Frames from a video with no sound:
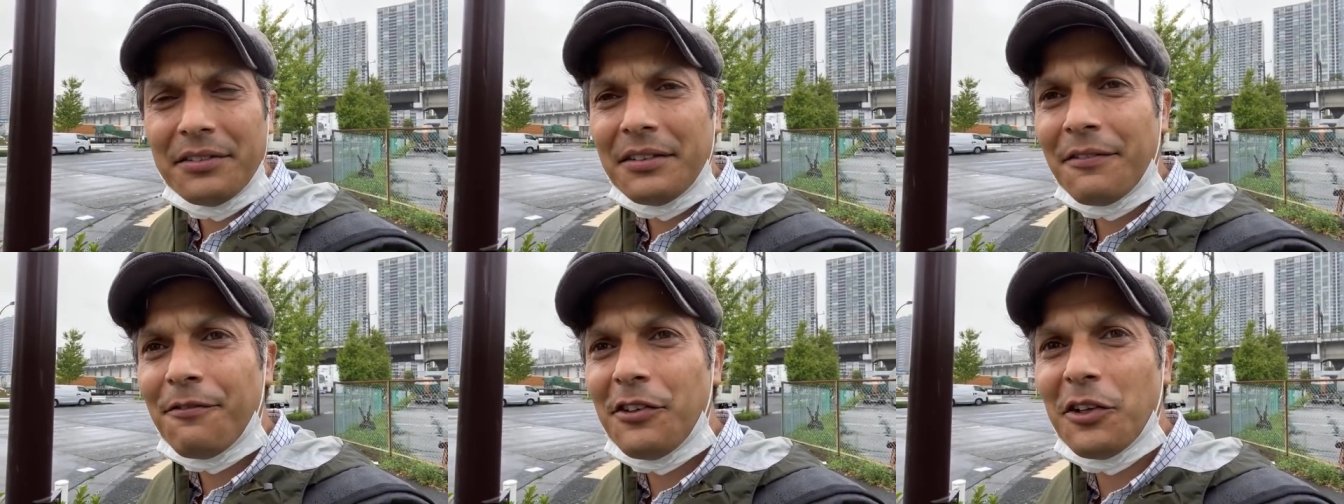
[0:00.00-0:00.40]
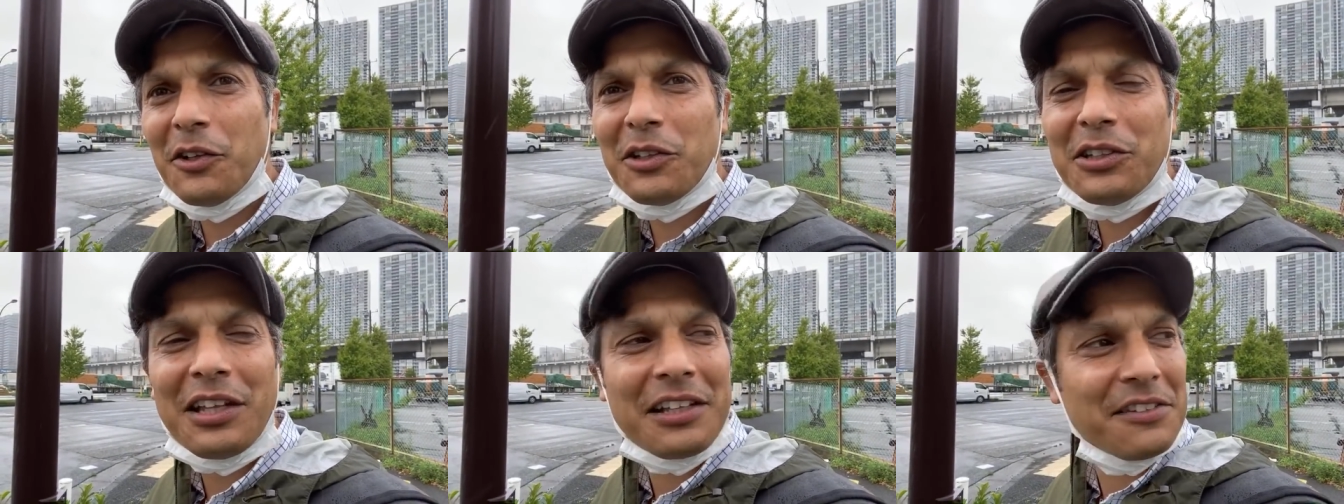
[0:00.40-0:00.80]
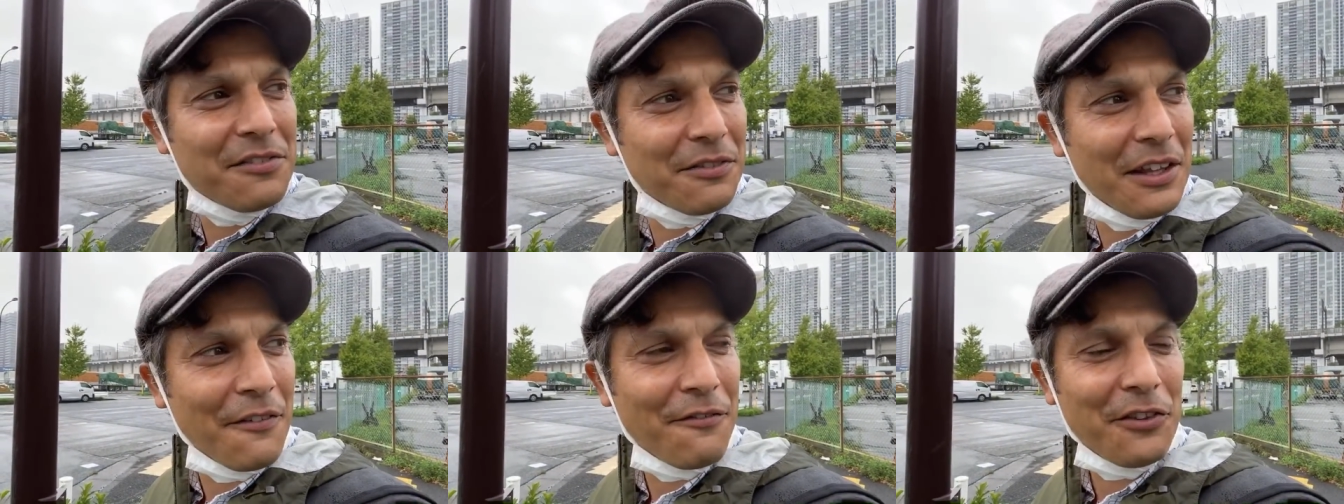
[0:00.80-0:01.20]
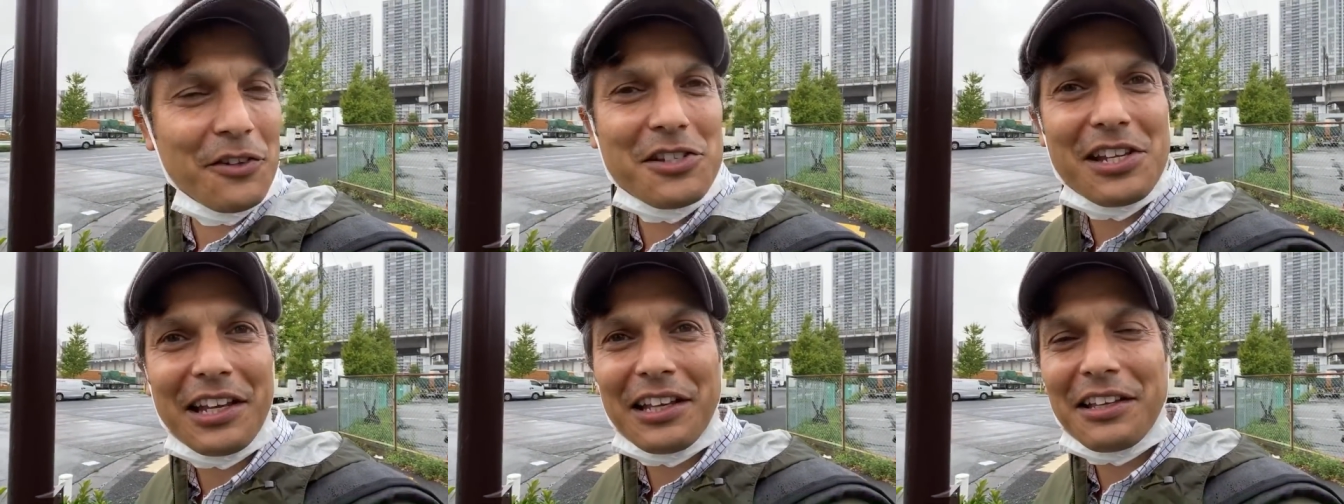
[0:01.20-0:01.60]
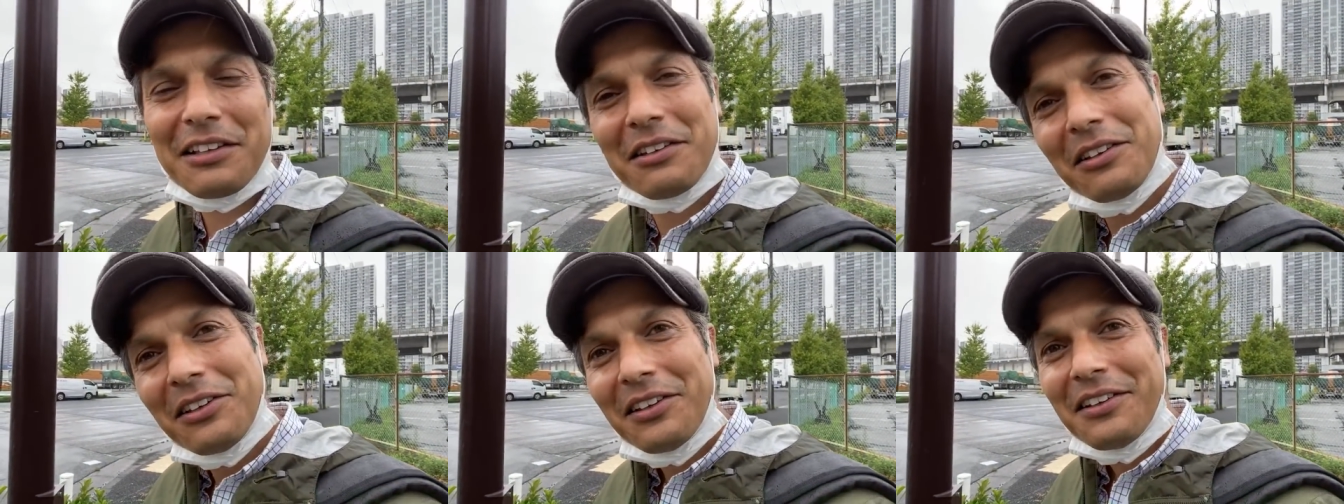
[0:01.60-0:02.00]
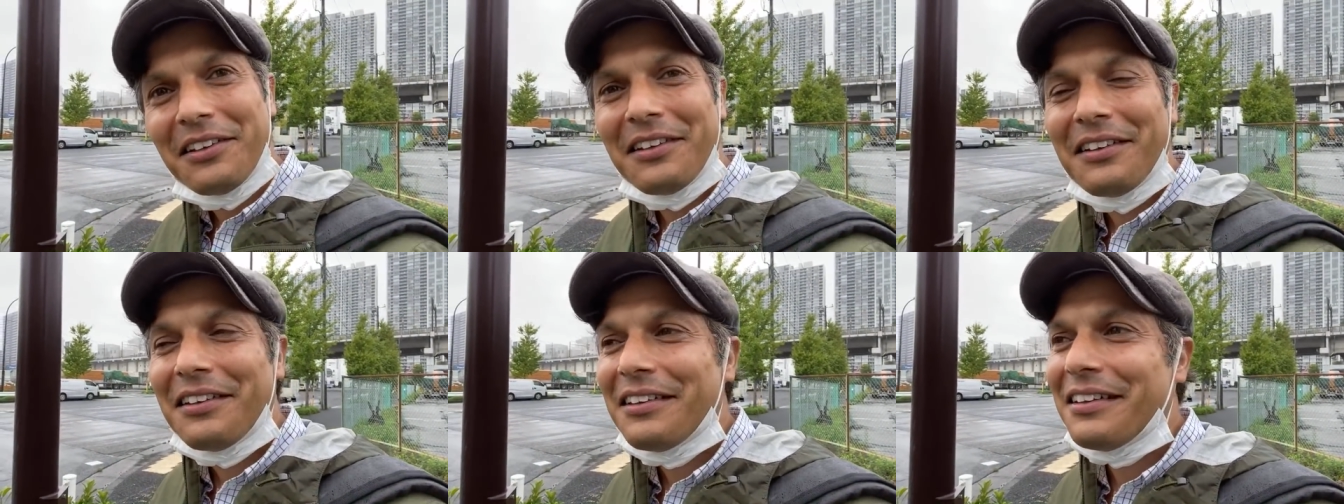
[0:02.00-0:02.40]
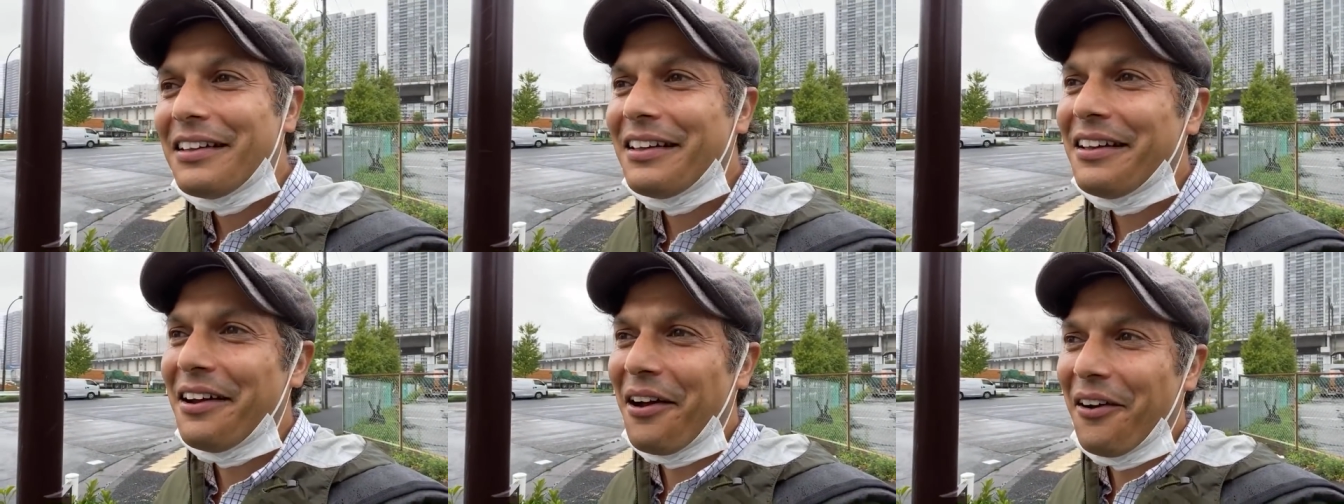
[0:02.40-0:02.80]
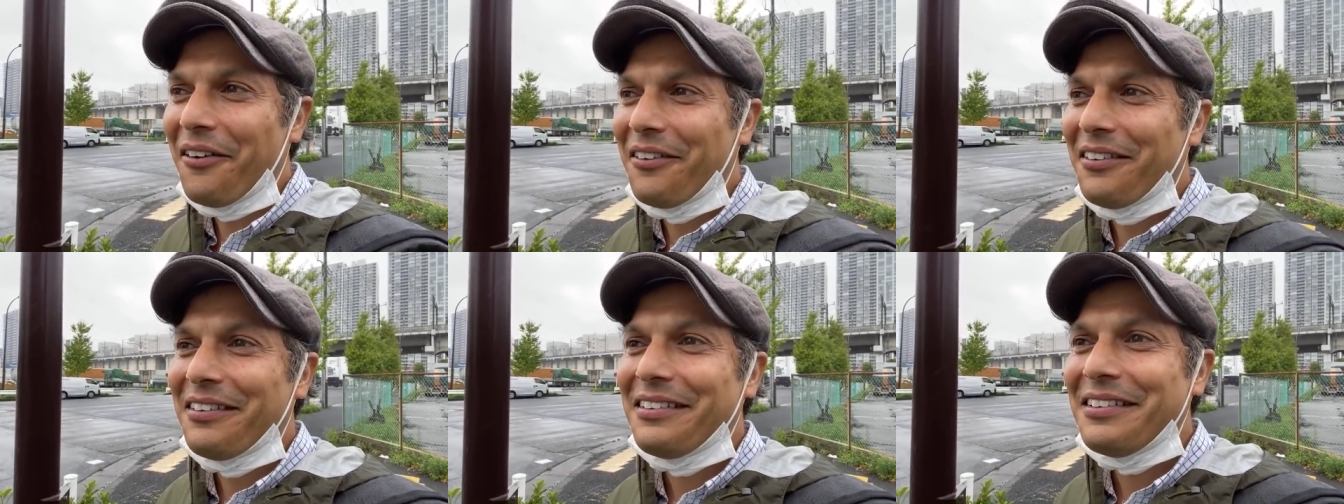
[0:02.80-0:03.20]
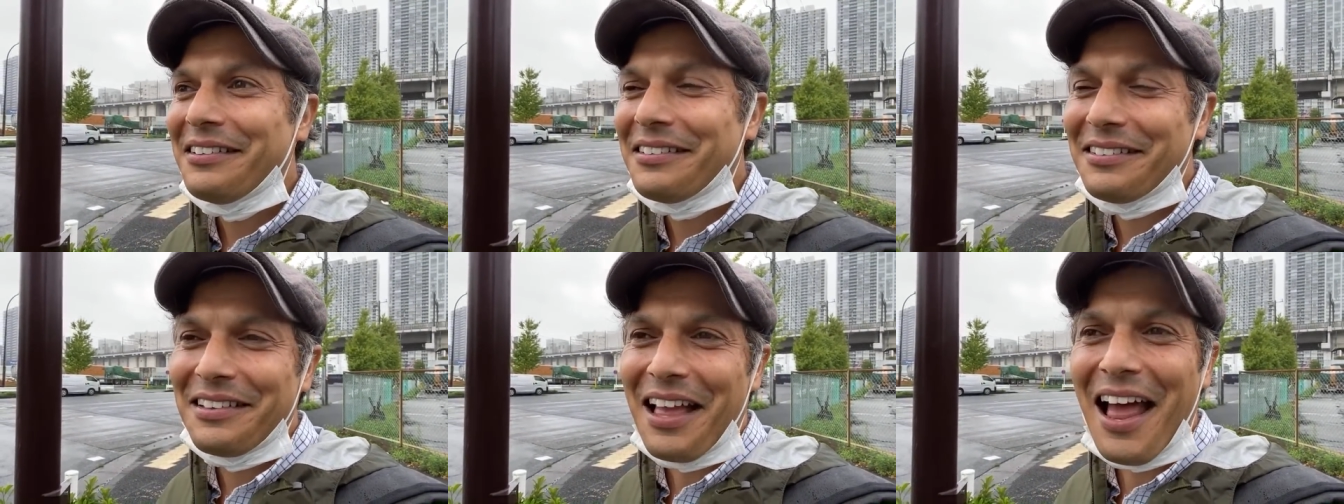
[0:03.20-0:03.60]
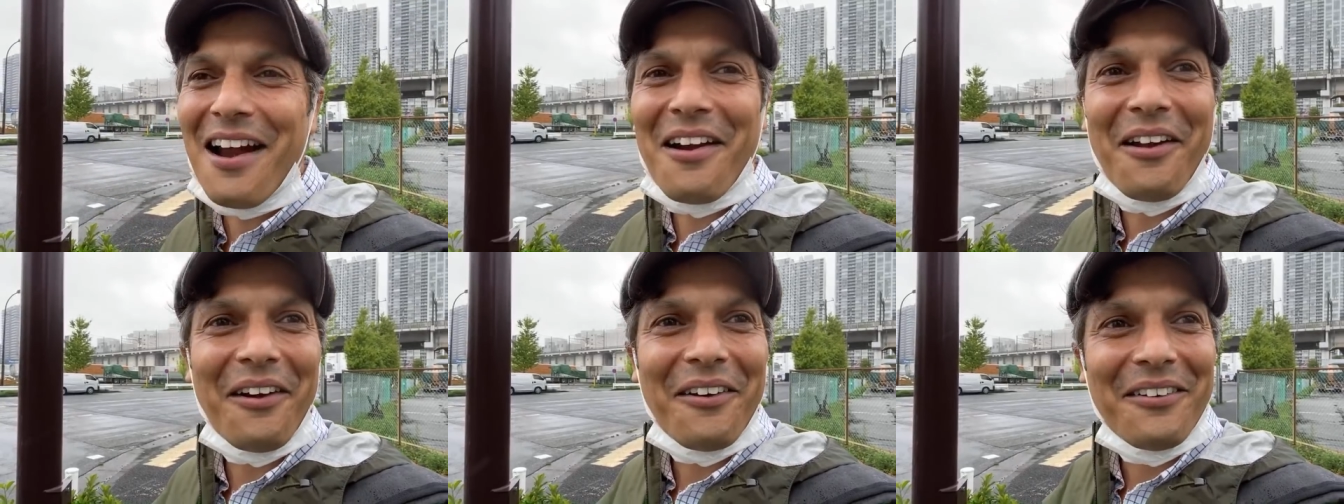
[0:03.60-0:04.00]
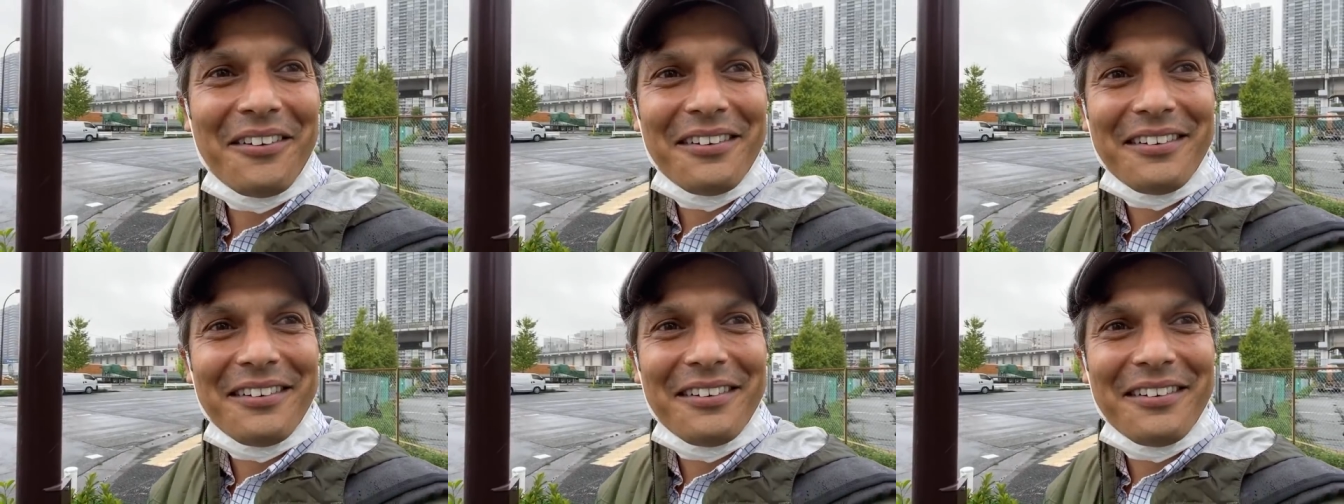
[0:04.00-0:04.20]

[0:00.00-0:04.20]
I feel that feels like, you know, I don't know.